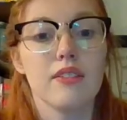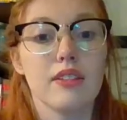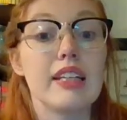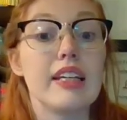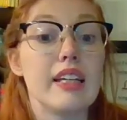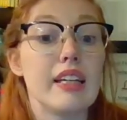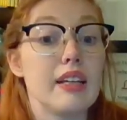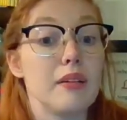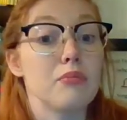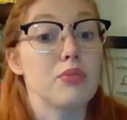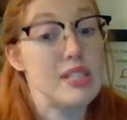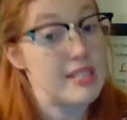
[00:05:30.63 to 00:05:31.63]
leading in a
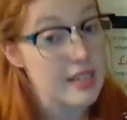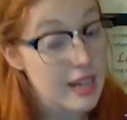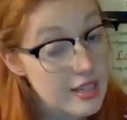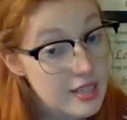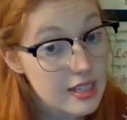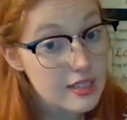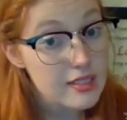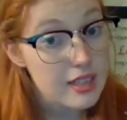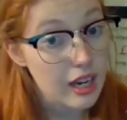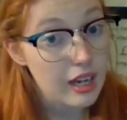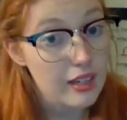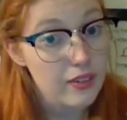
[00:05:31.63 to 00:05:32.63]
presenting
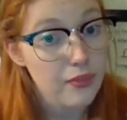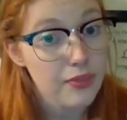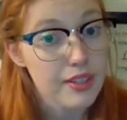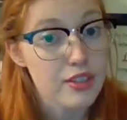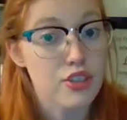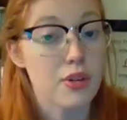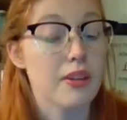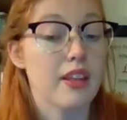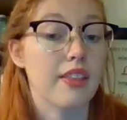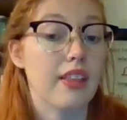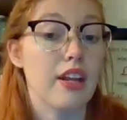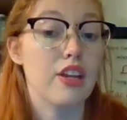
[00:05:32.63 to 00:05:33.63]
style, showing
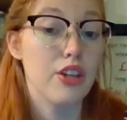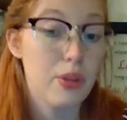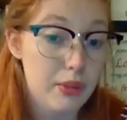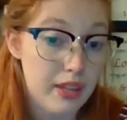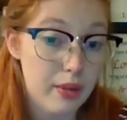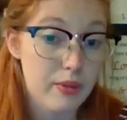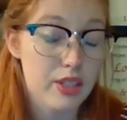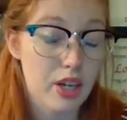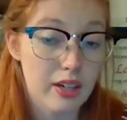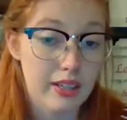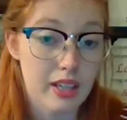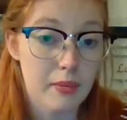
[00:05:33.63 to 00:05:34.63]
that they knew what they were
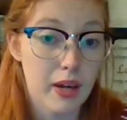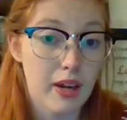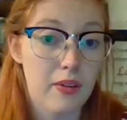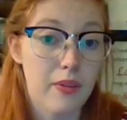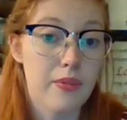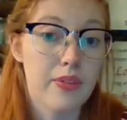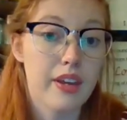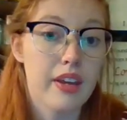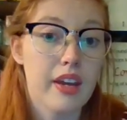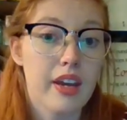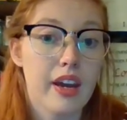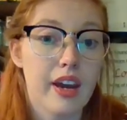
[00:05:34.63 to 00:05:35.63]
talking about,
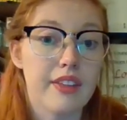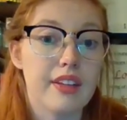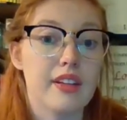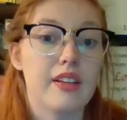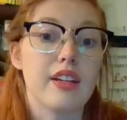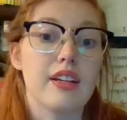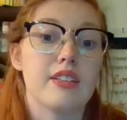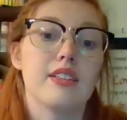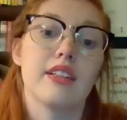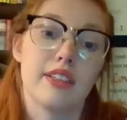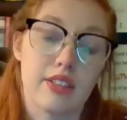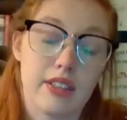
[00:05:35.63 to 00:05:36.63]
and then getting
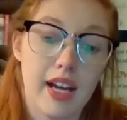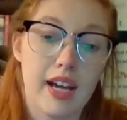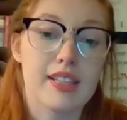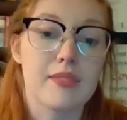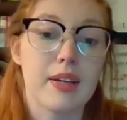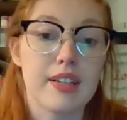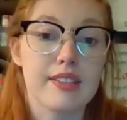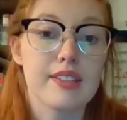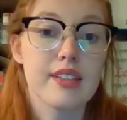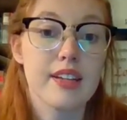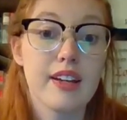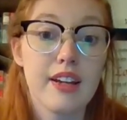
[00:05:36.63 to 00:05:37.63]
to lead their
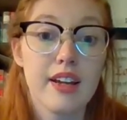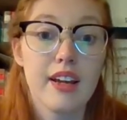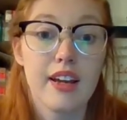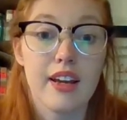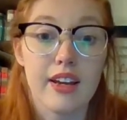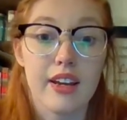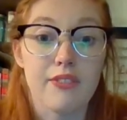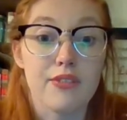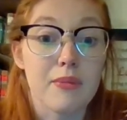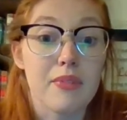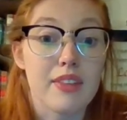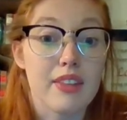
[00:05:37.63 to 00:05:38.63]
classmates. And
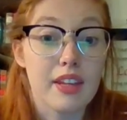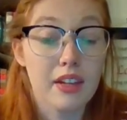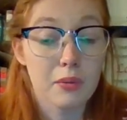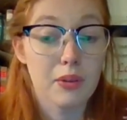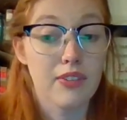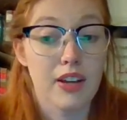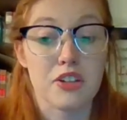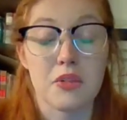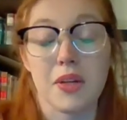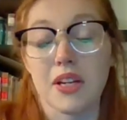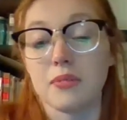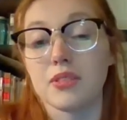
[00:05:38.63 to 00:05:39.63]
from there, we've actually
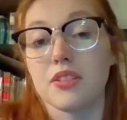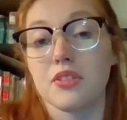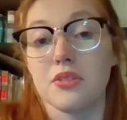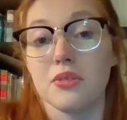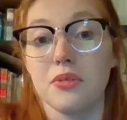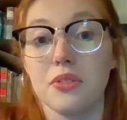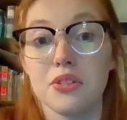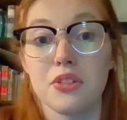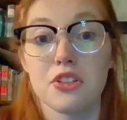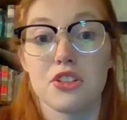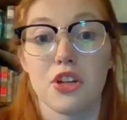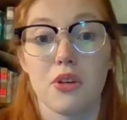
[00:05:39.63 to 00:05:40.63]
been able to
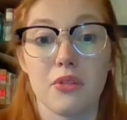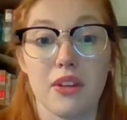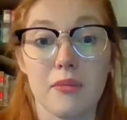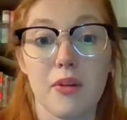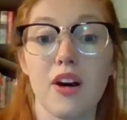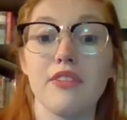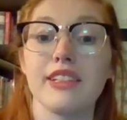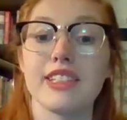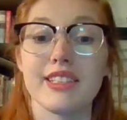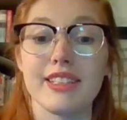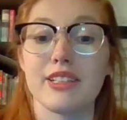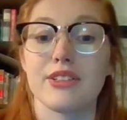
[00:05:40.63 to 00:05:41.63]
show them off
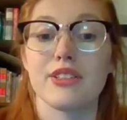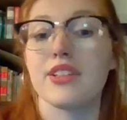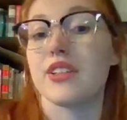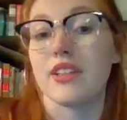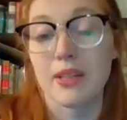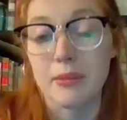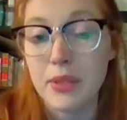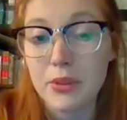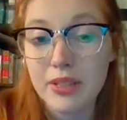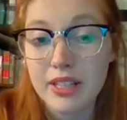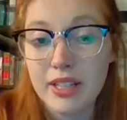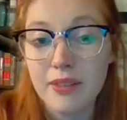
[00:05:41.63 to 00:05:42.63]
as leaders to the
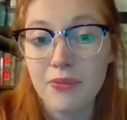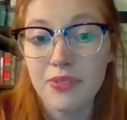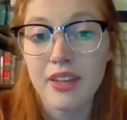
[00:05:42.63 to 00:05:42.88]
community,